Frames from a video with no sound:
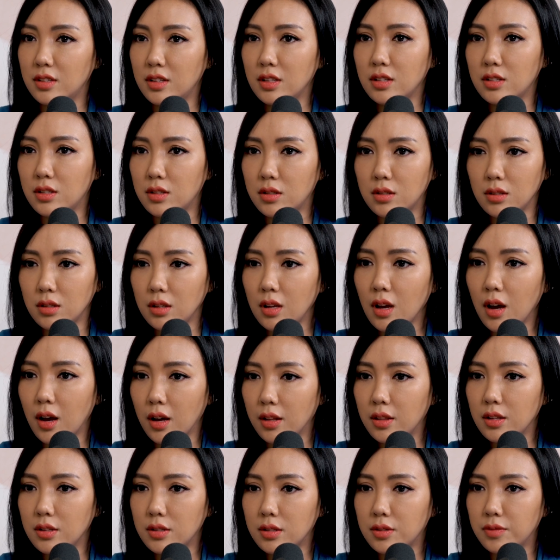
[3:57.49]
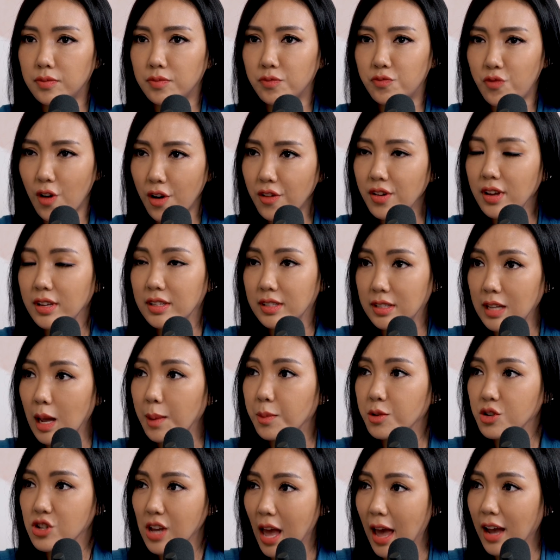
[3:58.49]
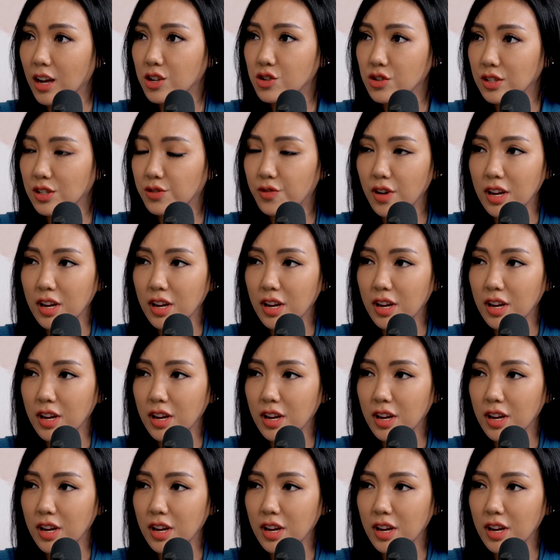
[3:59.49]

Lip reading: this very established actress,